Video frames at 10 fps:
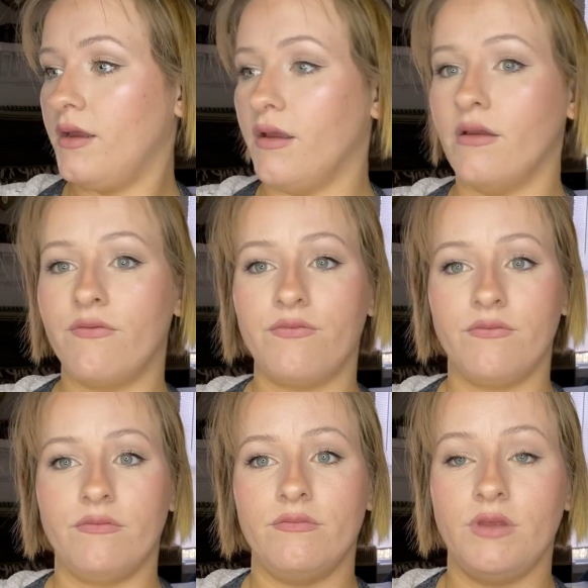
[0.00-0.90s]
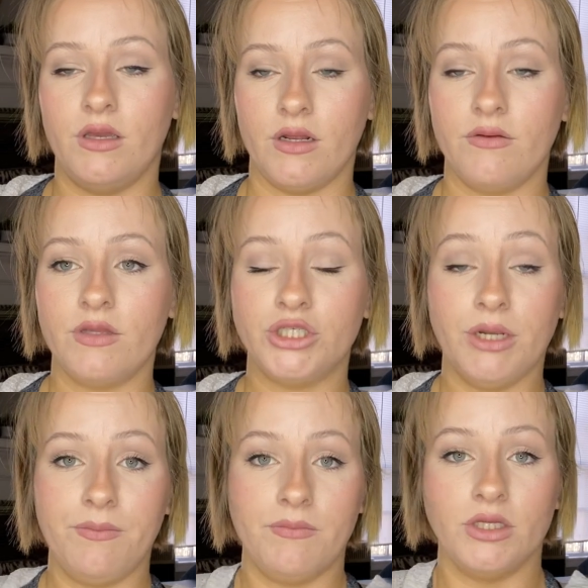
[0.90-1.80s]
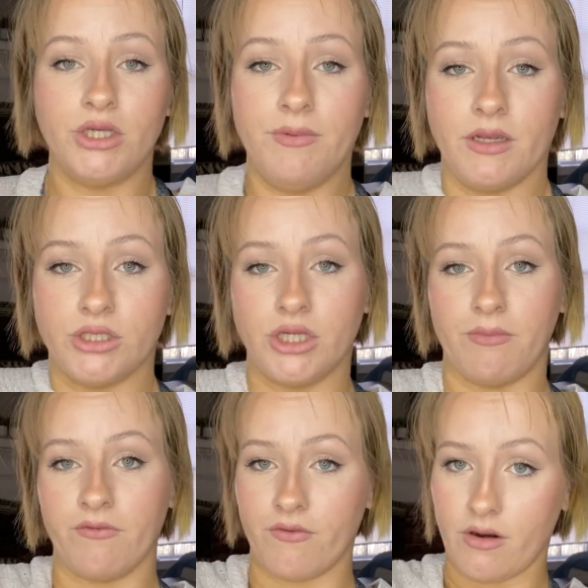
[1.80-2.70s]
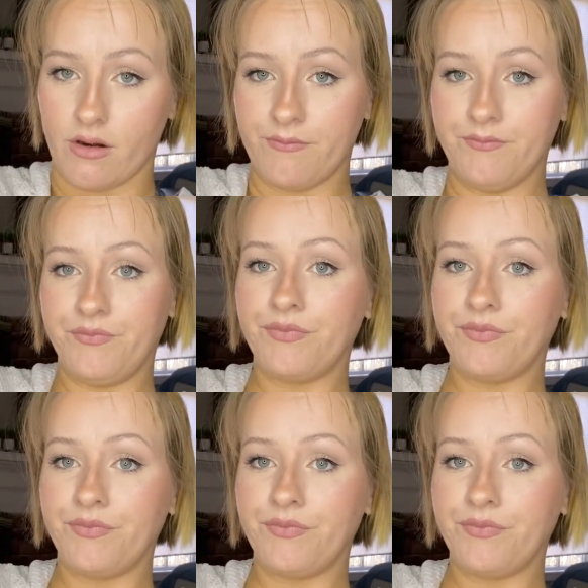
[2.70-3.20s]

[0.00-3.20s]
If, you know, the shipping is cheaper for her.